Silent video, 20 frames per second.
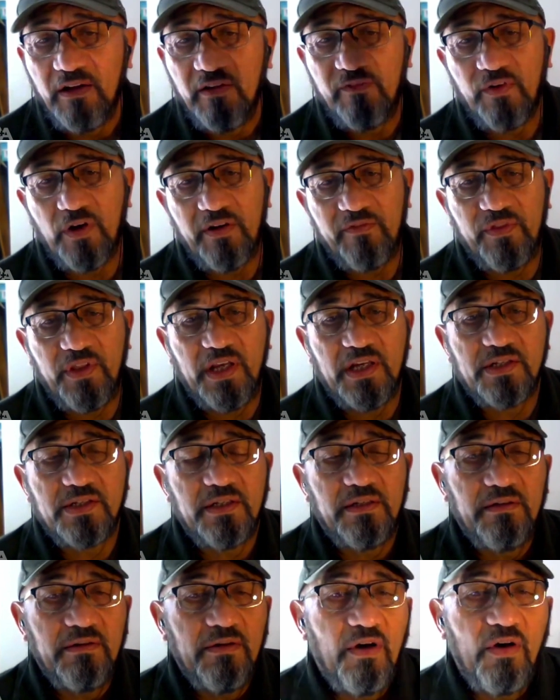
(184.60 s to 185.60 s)

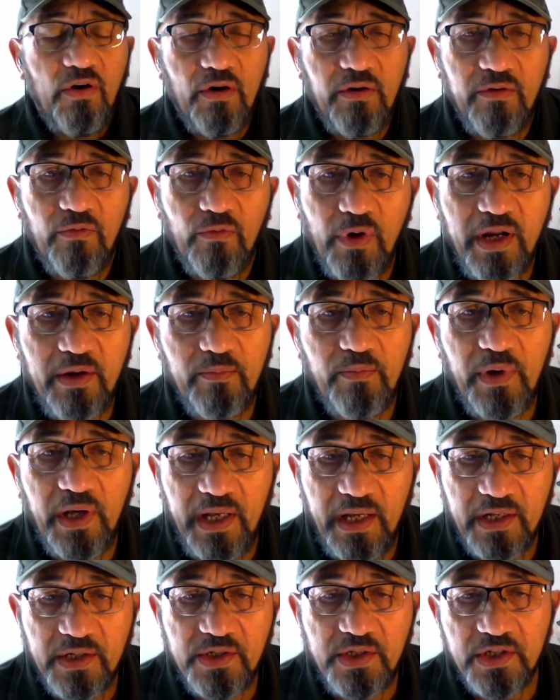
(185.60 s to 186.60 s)
5,000 odd mm. ratepayers